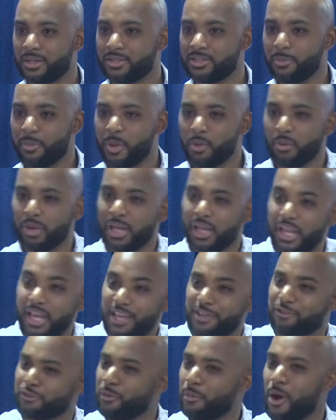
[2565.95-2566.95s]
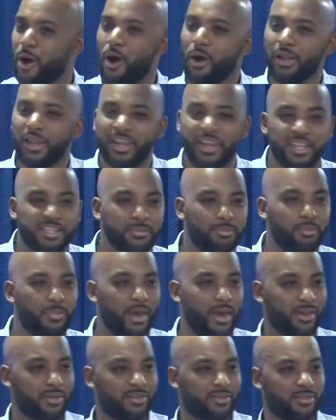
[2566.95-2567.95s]
To be released from all of this
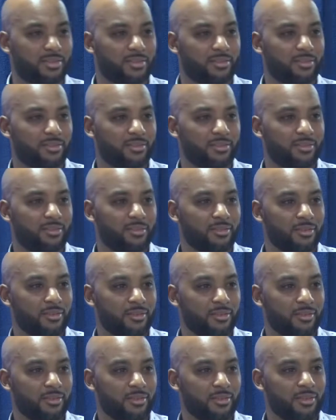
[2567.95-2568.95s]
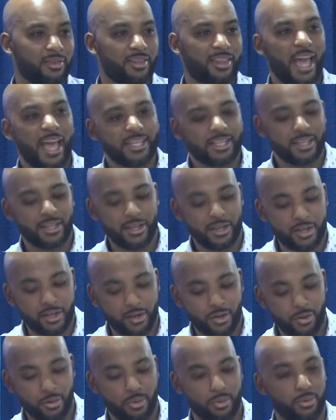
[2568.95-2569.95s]
mess, that's good
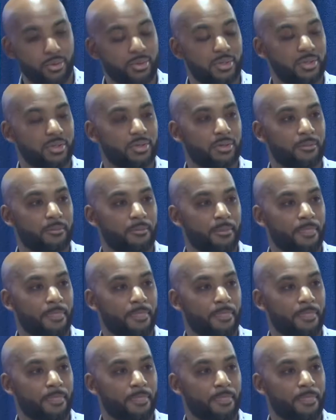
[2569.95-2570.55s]
news.